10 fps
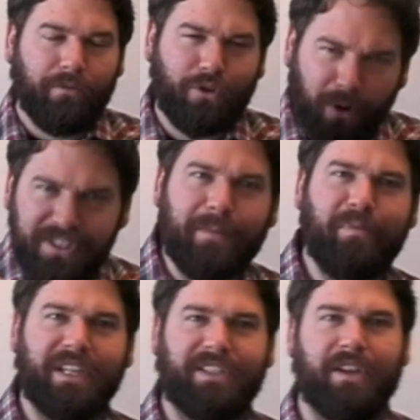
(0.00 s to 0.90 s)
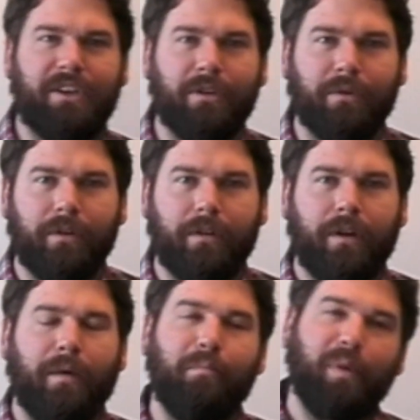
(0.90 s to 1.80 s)
Of course I'm pissed at you.
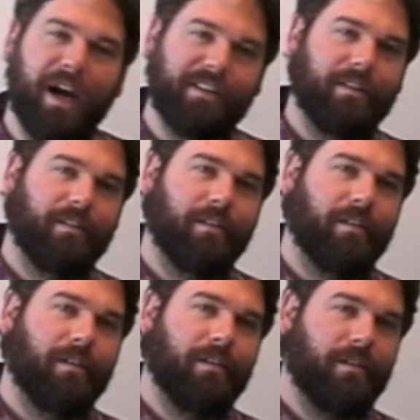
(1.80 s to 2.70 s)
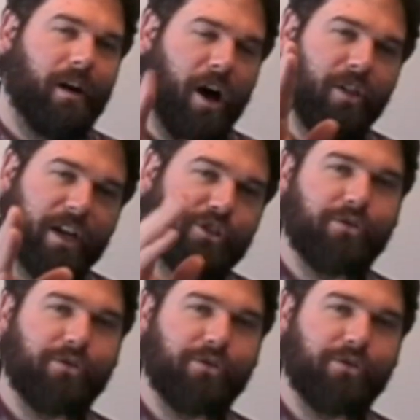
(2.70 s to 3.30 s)
But I'll let